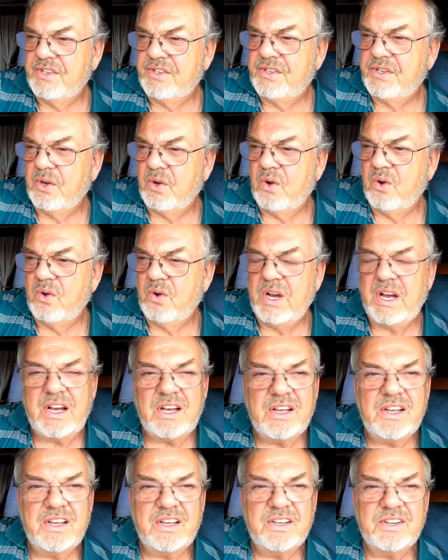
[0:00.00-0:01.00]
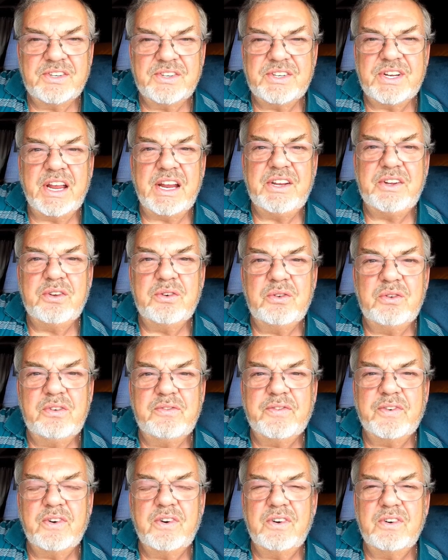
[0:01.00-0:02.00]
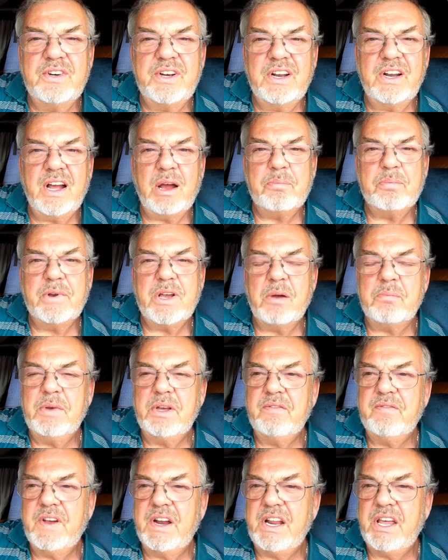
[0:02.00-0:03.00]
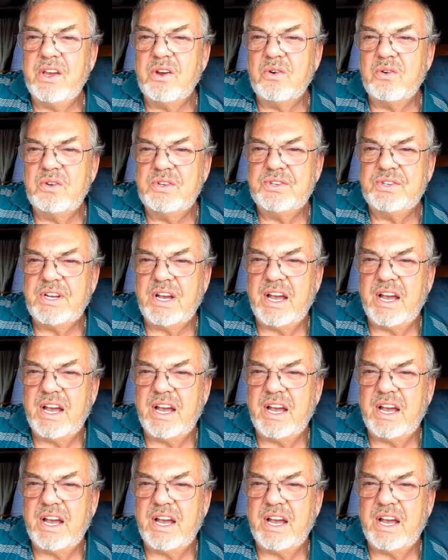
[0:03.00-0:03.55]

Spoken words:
So stay tuned for upcoming videos.